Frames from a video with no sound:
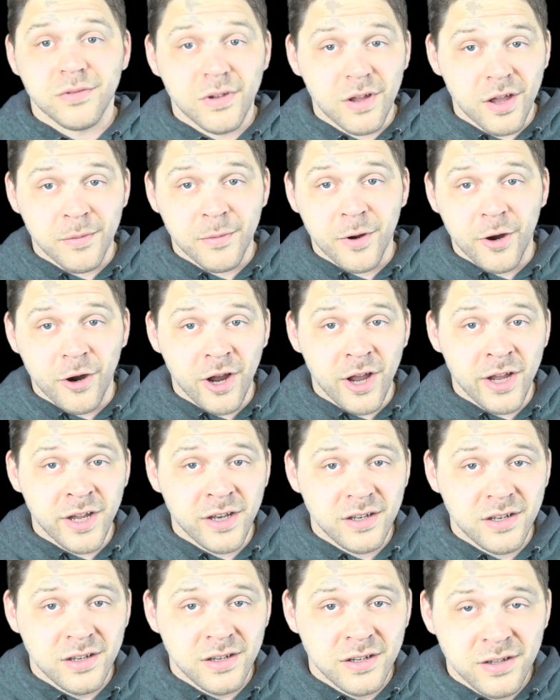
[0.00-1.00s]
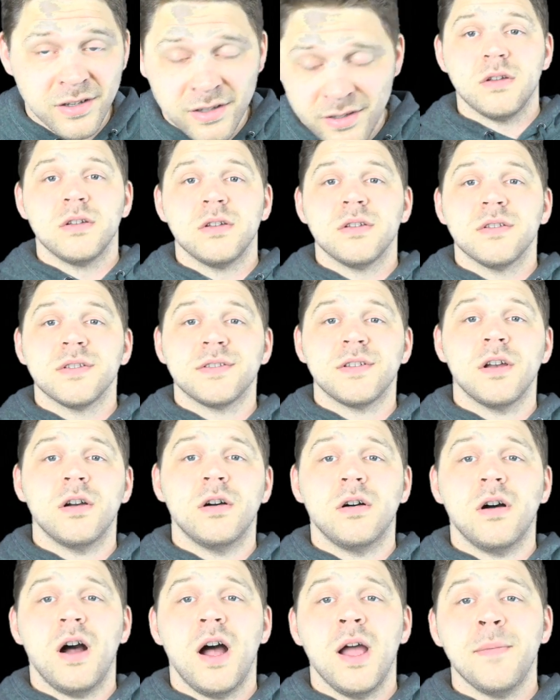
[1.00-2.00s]
am I right?
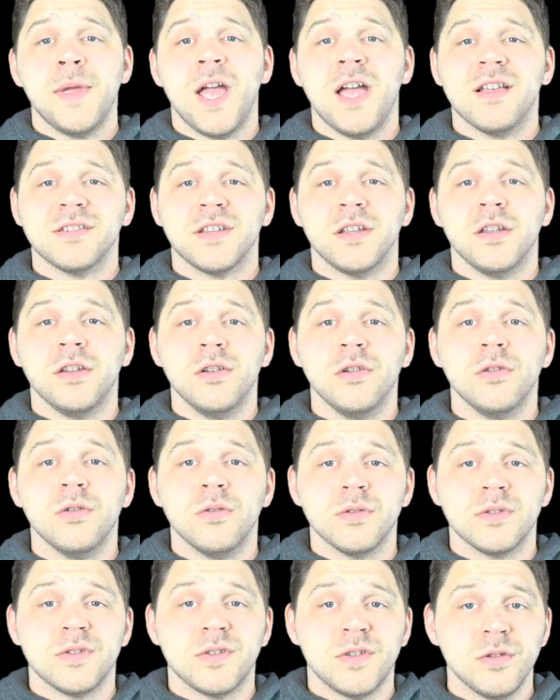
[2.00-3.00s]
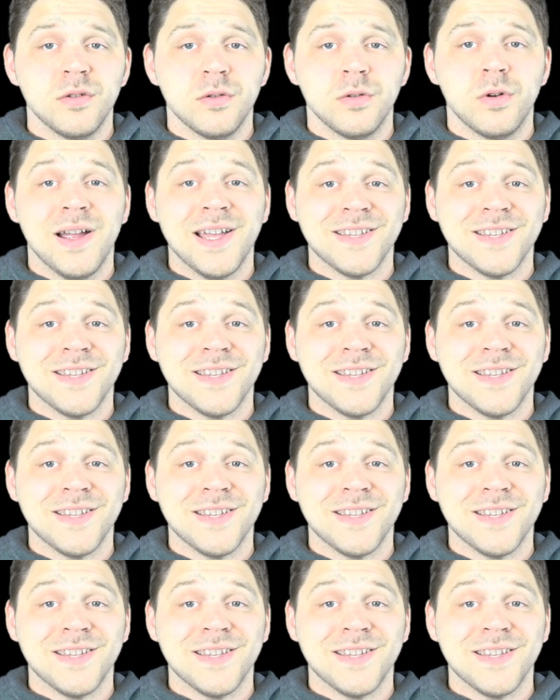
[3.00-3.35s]
So I'm asking you to,